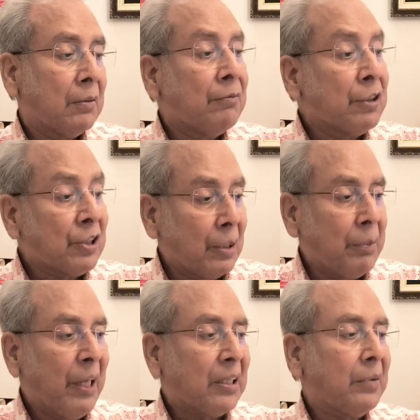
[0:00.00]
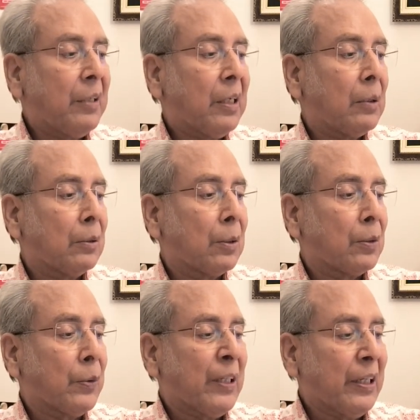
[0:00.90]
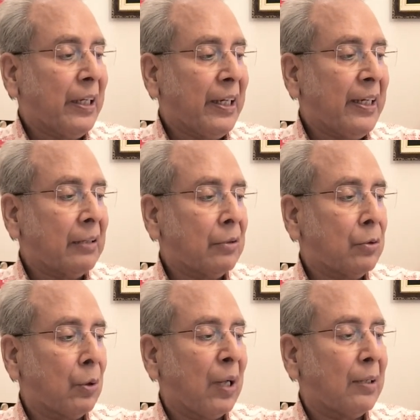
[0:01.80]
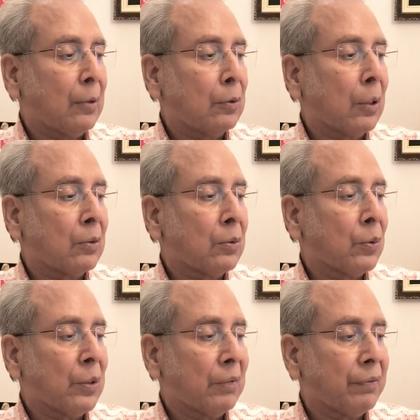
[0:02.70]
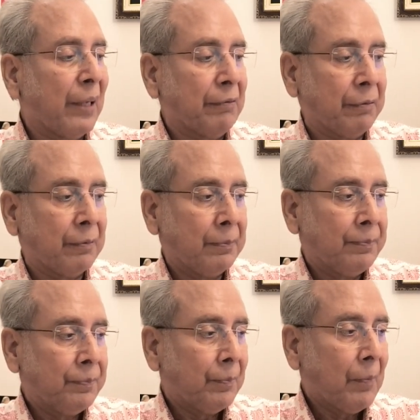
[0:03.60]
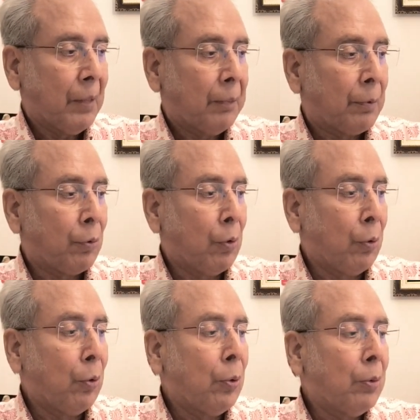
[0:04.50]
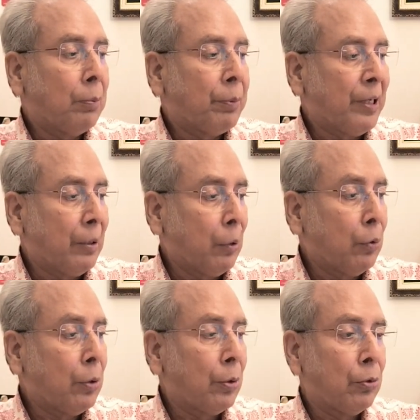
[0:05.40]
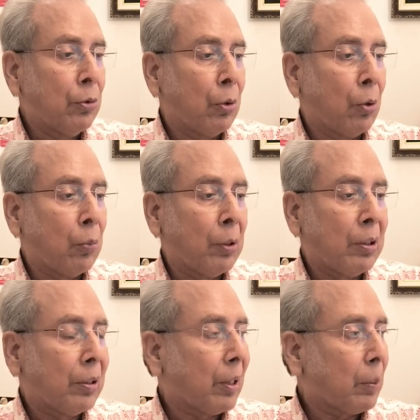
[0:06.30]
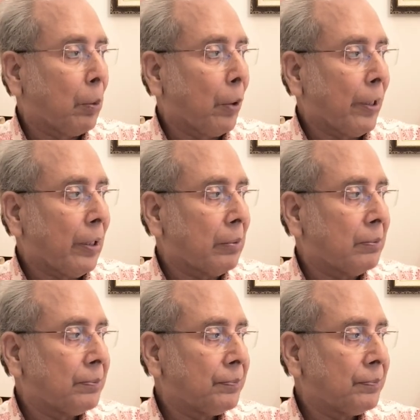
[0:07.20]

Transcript: which shall be activated on the 28th July 2025, prelude to global turmoil.